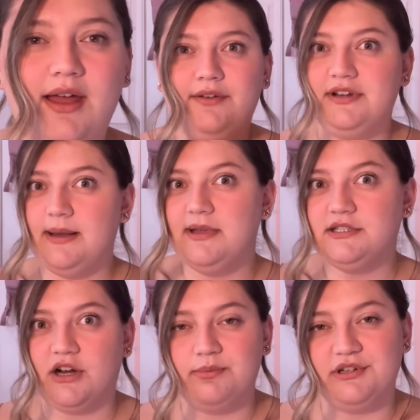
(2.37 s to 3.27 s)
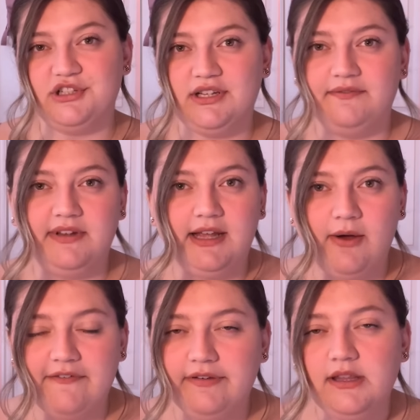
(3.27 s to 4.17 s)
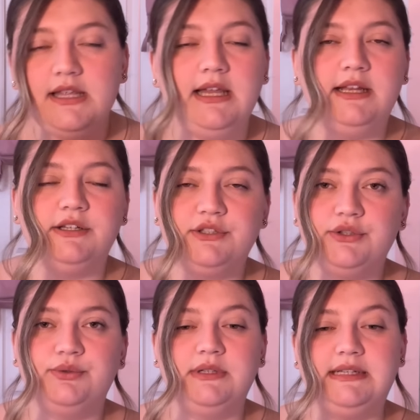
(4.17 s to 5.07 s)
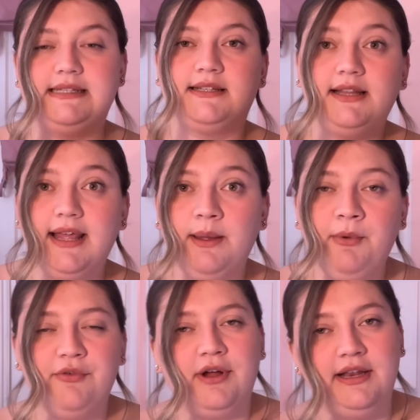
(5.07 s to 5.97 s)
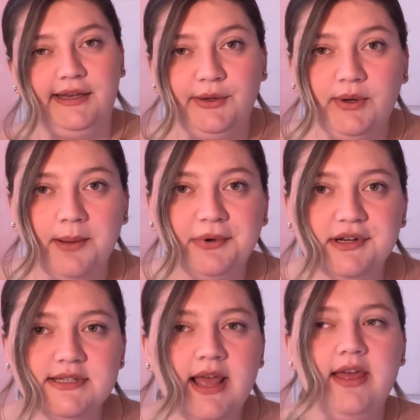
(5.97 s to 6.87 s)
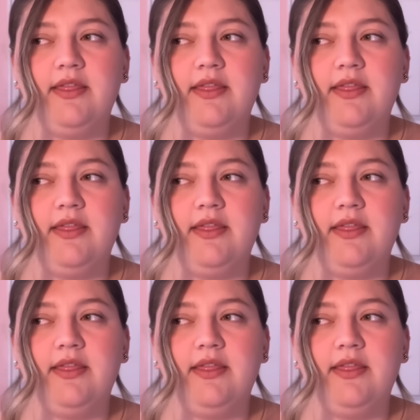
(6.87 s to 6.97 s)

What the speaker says: every time I start a Bridgerton video, I feel the need to disclaim for any newcomers